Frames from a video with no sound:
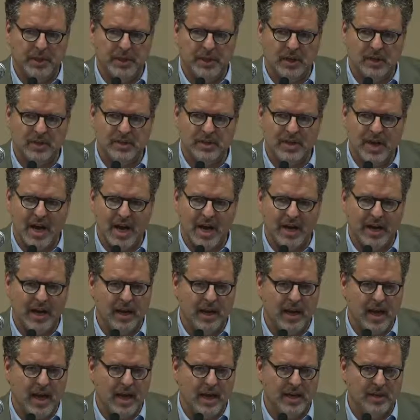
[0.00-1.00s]
but there's not
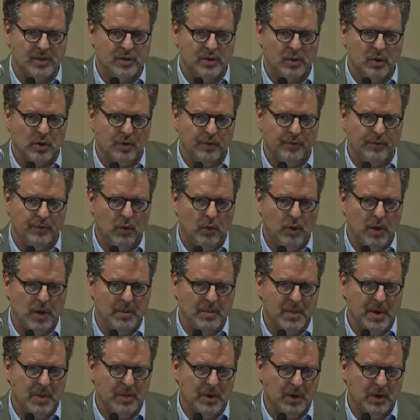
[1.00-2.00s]
a sort of full
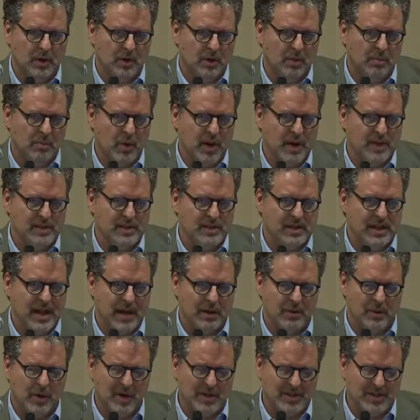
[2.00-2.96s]
commitment or embrace to that.